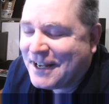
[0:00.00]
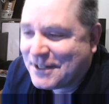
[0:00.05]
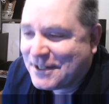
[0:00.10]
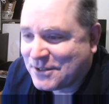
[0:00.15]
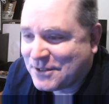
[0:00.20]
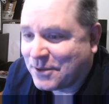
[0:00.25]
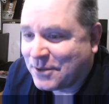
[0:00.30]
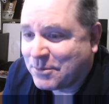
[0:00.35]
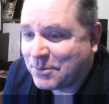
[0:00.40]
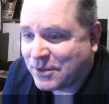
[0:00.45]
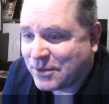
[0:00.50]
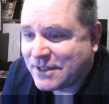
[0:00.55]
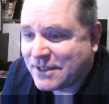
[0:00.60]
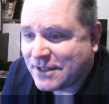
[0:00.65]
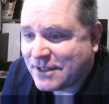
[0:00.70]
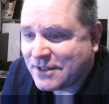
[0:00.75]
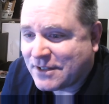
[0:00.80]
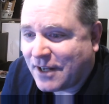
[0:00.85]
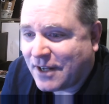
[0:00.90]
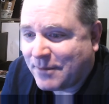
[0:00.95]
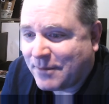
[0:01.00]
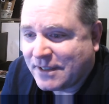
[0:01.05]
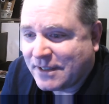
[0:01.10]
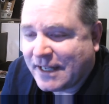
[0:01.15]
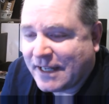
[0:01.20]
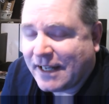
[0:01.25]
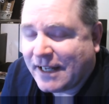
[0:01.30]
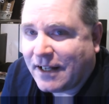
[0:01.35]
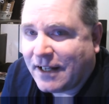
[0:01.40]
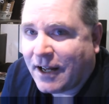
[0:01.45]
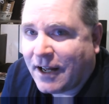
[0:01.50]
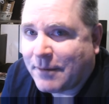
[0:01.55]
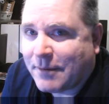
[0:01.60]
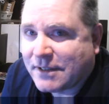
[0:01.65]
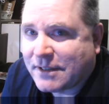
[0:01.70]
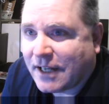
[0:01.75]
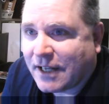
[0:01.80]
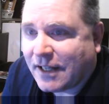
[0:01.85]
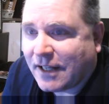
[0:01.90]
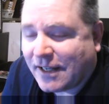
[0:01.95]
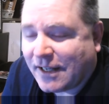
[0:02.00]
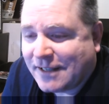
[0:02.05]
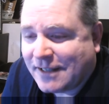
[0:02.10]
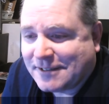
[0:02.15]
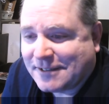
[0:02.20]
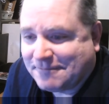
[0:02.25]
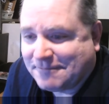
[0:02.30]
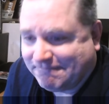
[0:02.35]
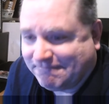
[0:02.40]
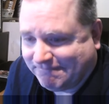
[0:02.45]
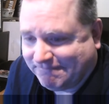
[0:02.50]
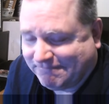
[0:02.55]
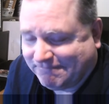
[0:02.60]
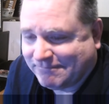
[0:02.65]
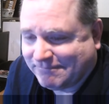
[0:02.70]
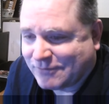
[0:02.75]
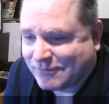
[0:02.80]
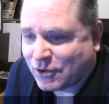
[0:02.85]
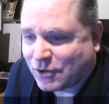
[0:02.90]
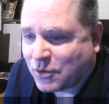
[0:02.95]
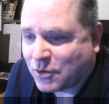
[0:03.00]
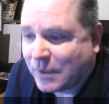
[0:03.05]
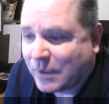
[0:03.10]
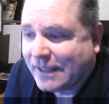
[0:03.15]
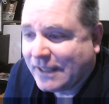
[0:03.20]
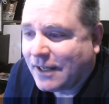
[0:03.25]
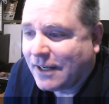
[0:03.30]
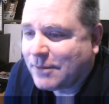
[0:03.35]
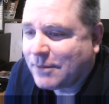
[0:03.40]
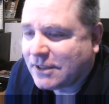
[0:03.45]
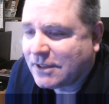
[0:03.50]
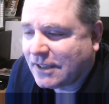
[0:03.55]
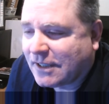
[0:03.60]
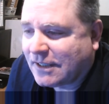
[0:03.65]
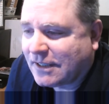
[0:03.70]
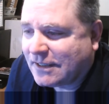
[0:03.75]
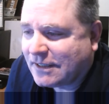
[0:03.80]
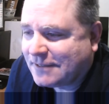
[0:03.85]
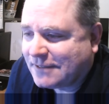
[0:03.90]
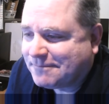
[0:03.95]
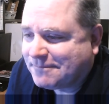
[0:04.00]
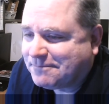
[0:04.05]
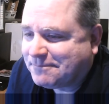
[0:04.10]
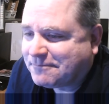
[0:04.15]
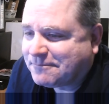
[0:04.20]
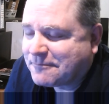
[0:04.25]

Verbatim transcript: So Princess Amadala. Amidala or Queen Amidala.